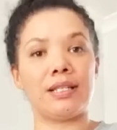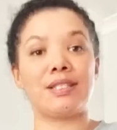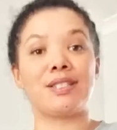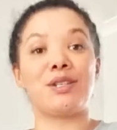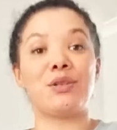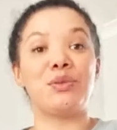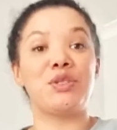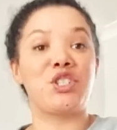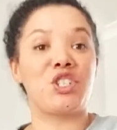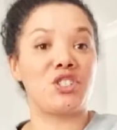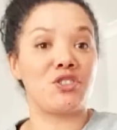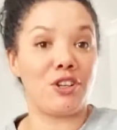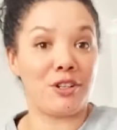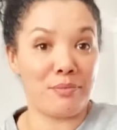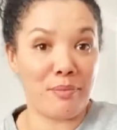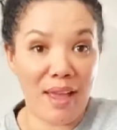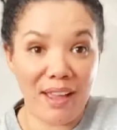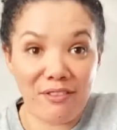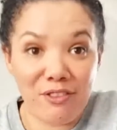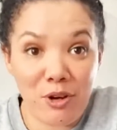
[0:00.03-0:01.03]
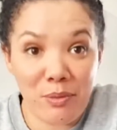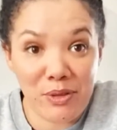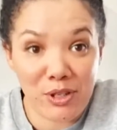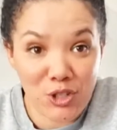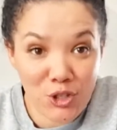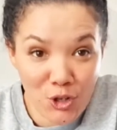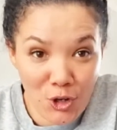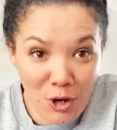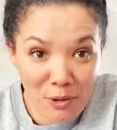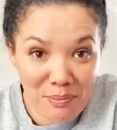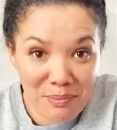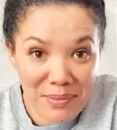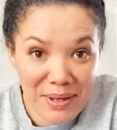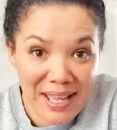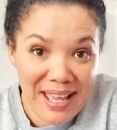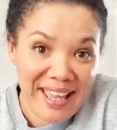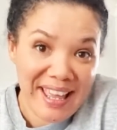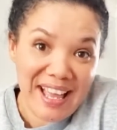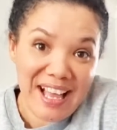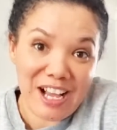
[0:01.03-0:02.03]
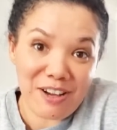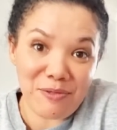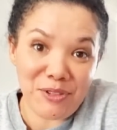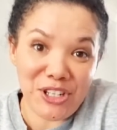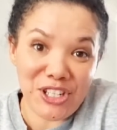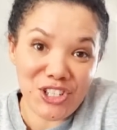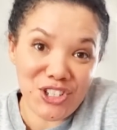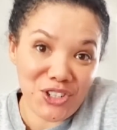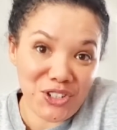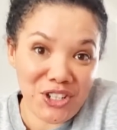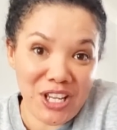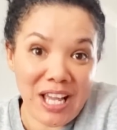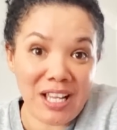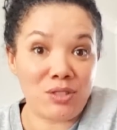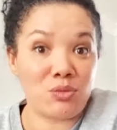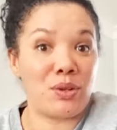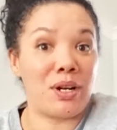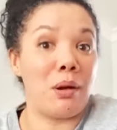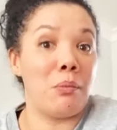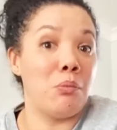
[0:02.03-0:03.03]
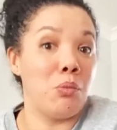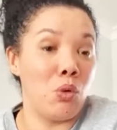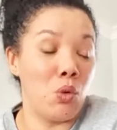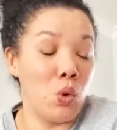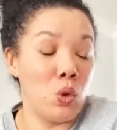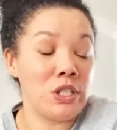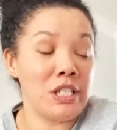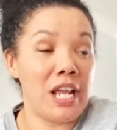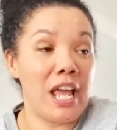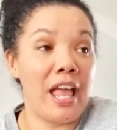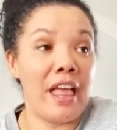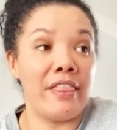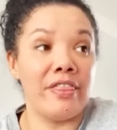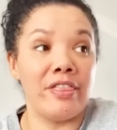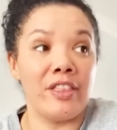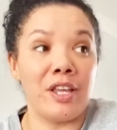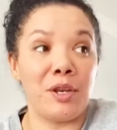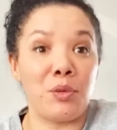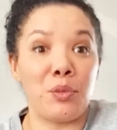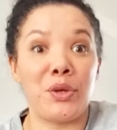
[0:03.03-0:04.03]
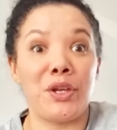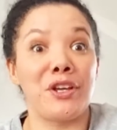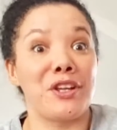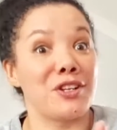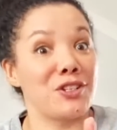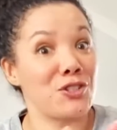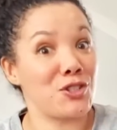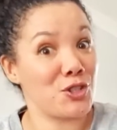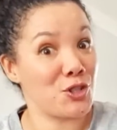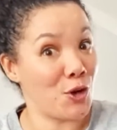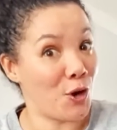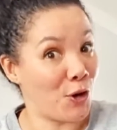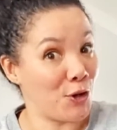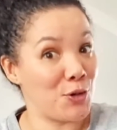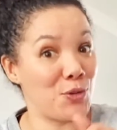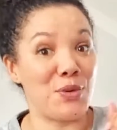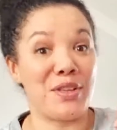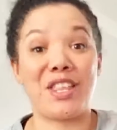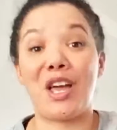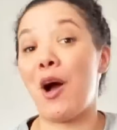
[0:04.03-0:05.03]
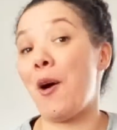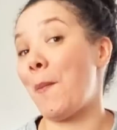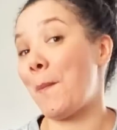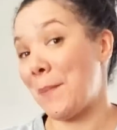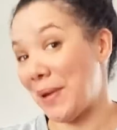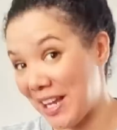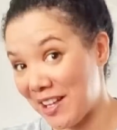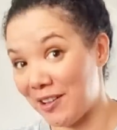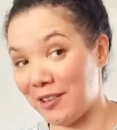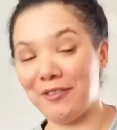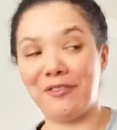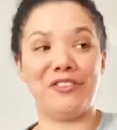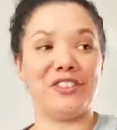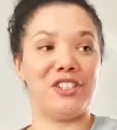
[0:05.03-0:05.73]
So we just got back from the shop. I'm going to show you guys what I bought, and then we're going to start with our pickled